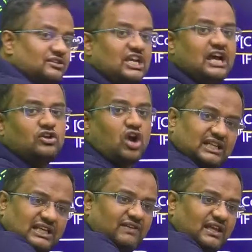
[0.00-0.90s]
they are
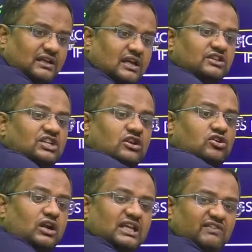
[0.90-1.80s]
not giving
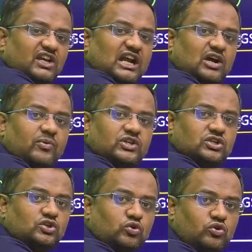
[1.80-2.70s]

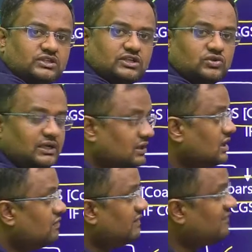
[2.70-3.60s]
accommodation to coarse grained soil. When